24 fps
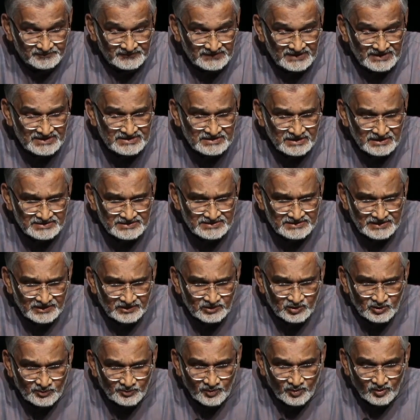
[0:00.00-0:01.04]
These
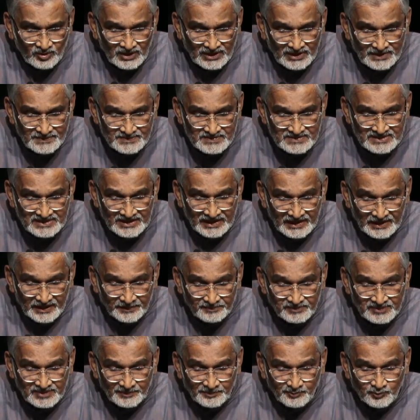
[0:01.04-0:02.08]
constructive programs
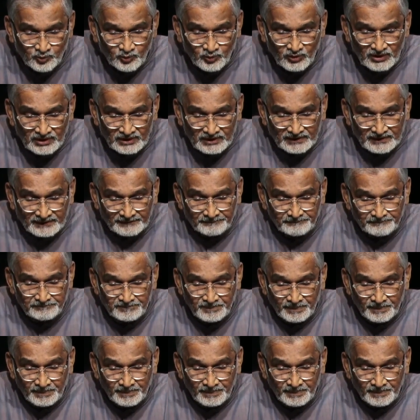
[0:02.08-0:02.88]
help the poor